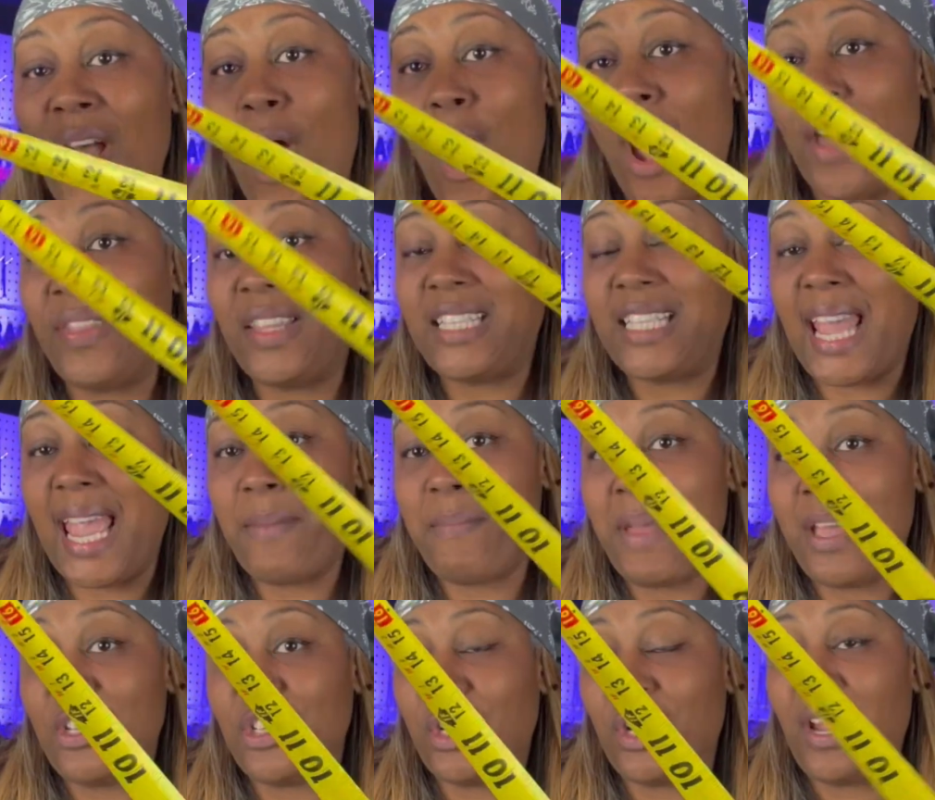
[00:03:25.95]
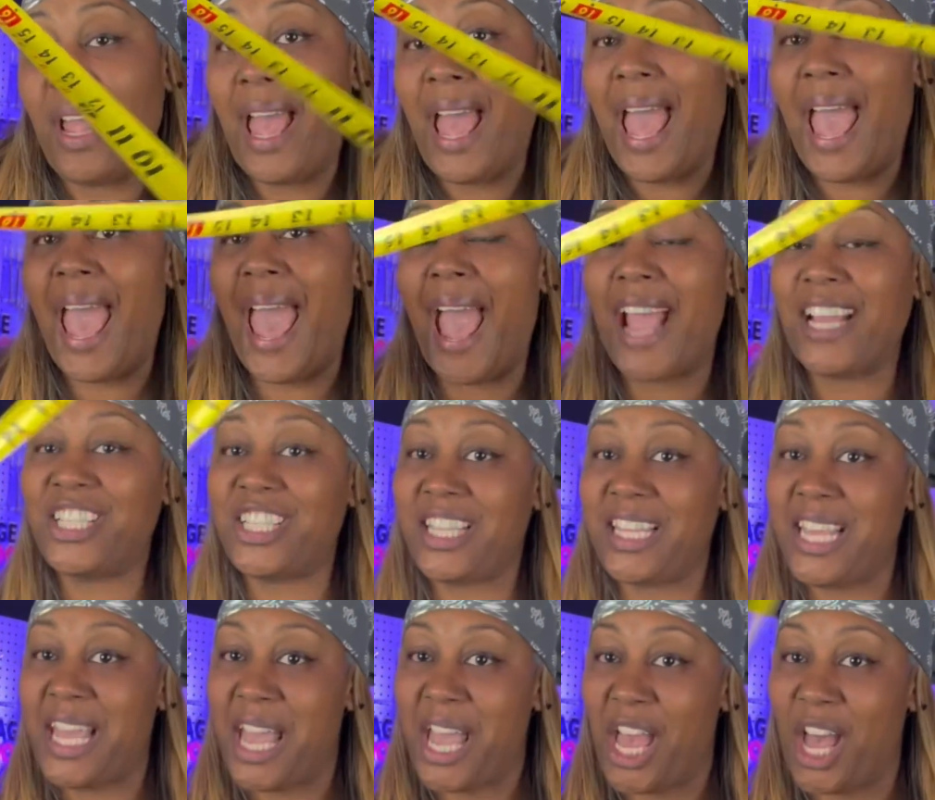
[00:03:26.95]
on the tape measure
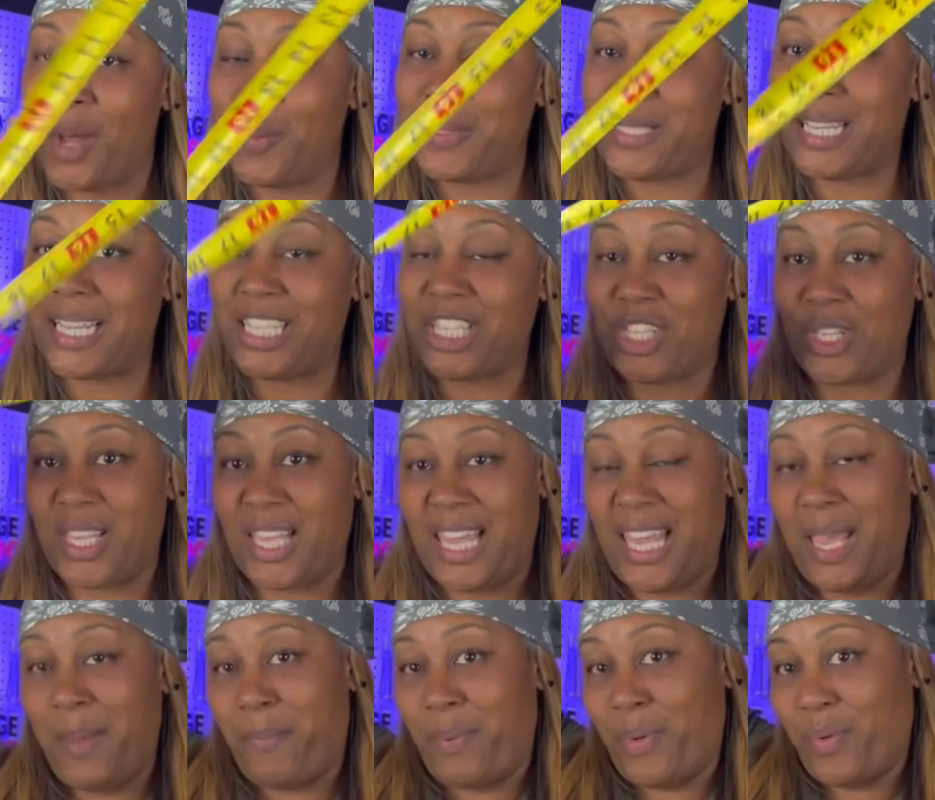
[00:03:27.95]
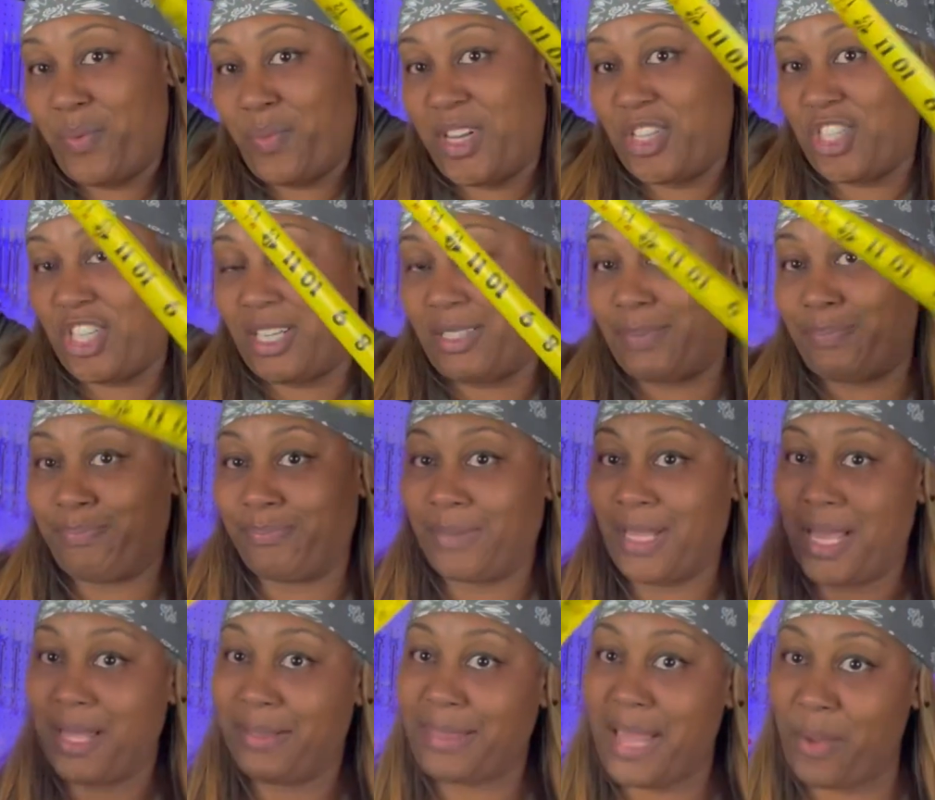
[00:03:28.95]
actually helps it to keep rigid.
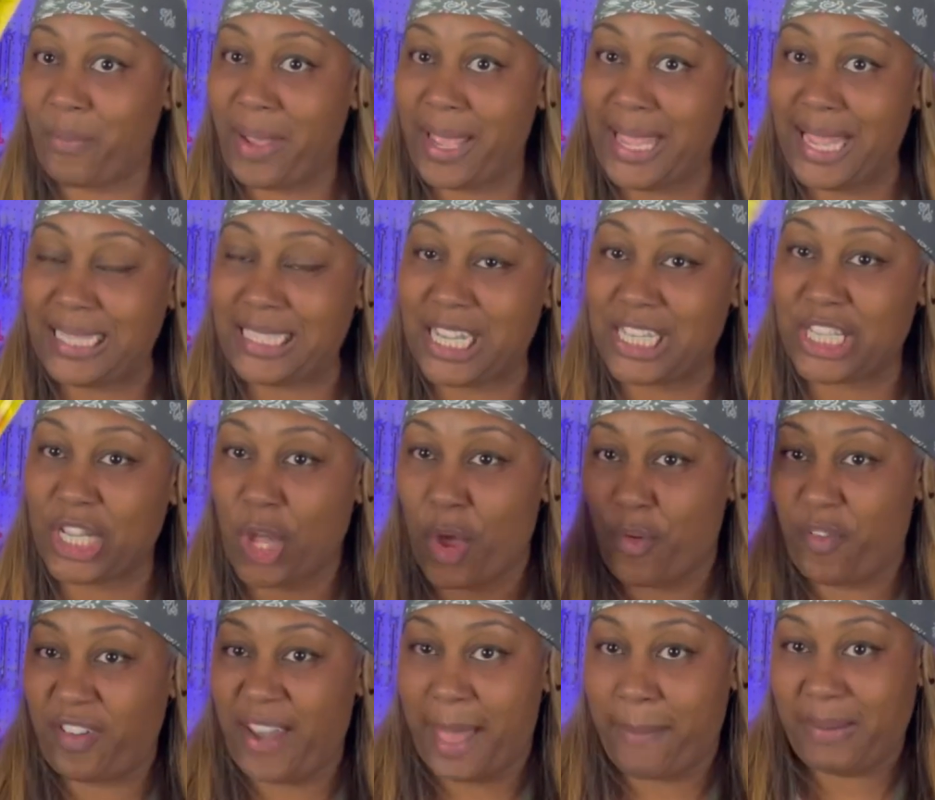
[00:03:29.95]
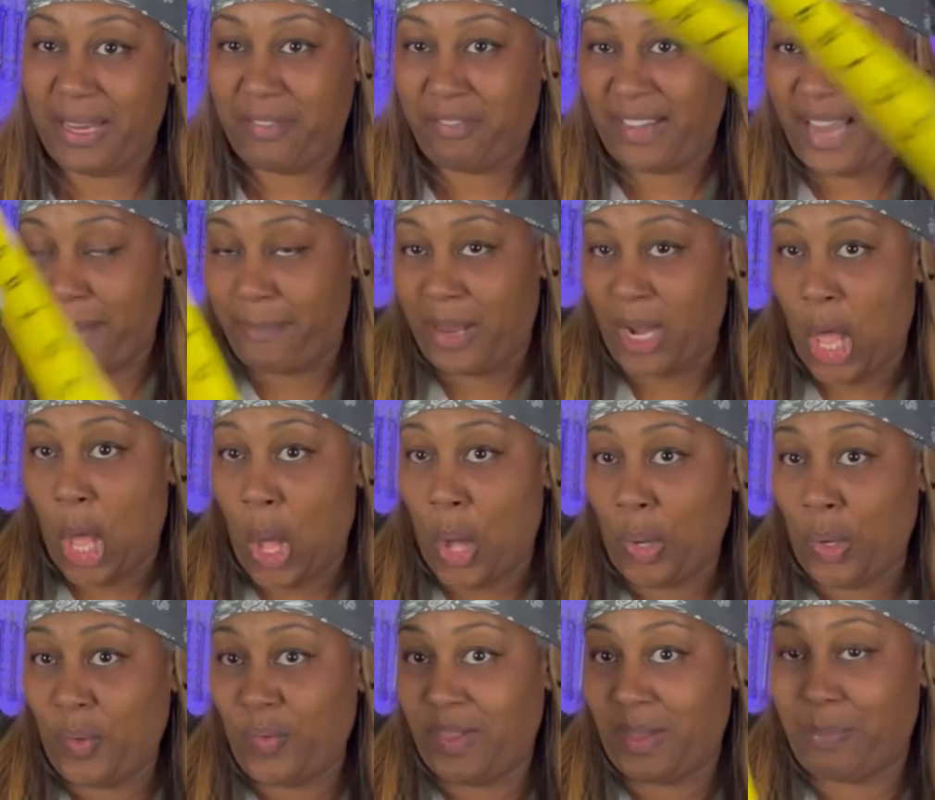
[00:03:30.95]
That way it doesn't go flapping all
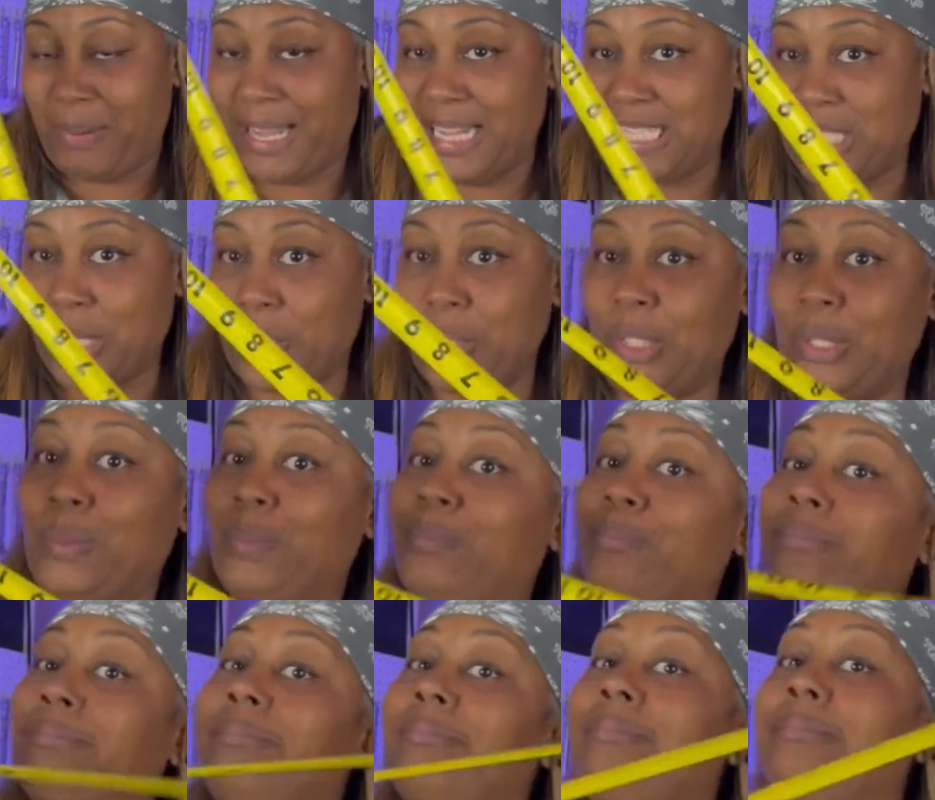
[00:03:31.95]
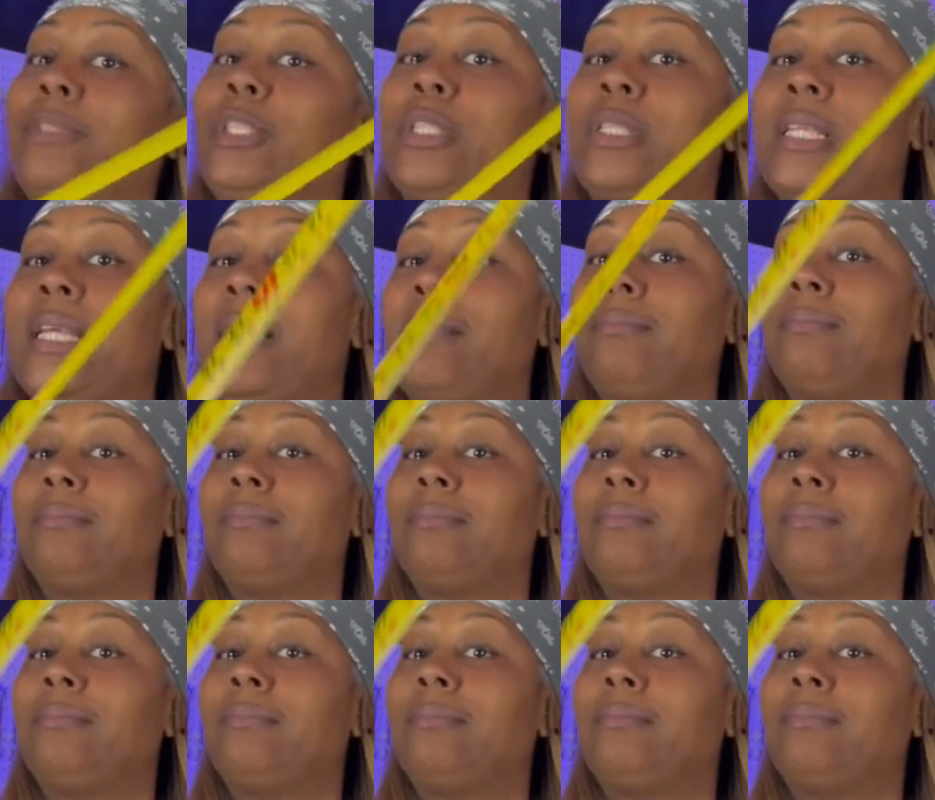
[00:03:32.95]
over the place on you. You see?